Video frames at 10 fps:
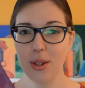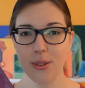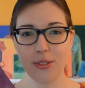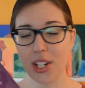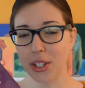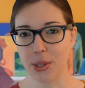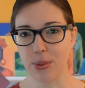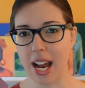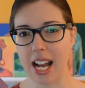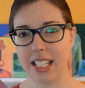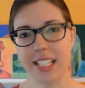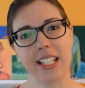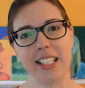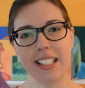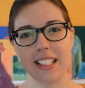Very rarely,
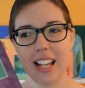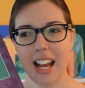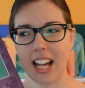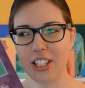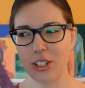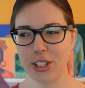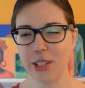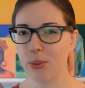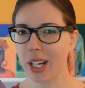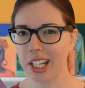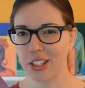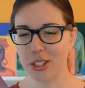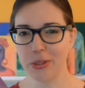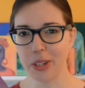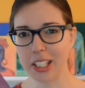and usually when I
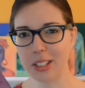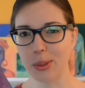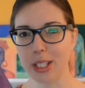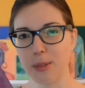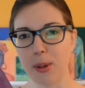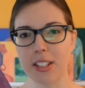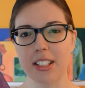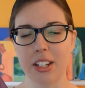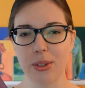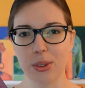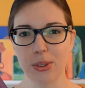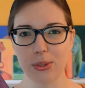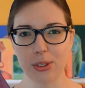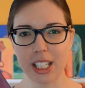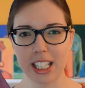do find Swedish books, they're not
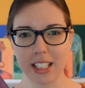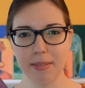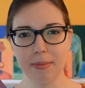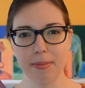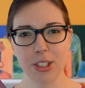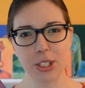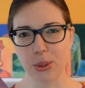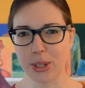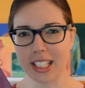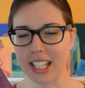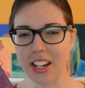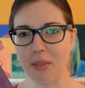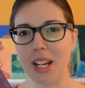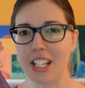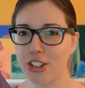really stories that
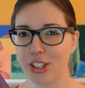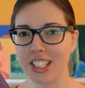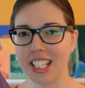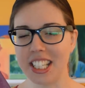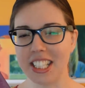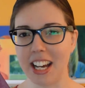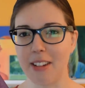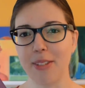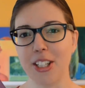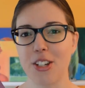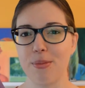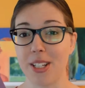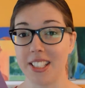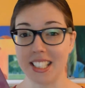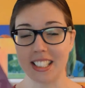I'm interested in that much,
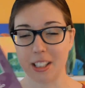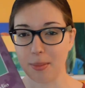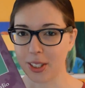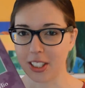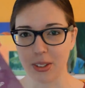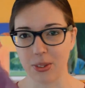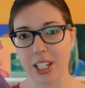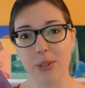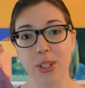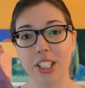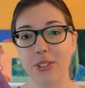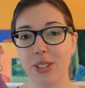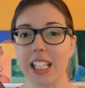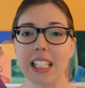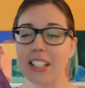but this is a book that I really want to
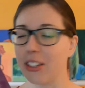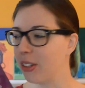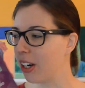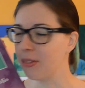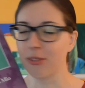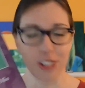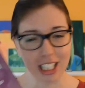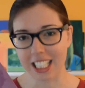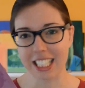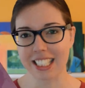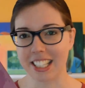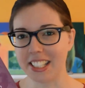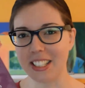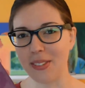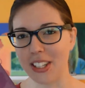read, so I'm really
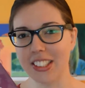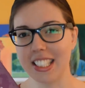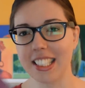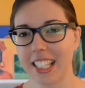excited about this.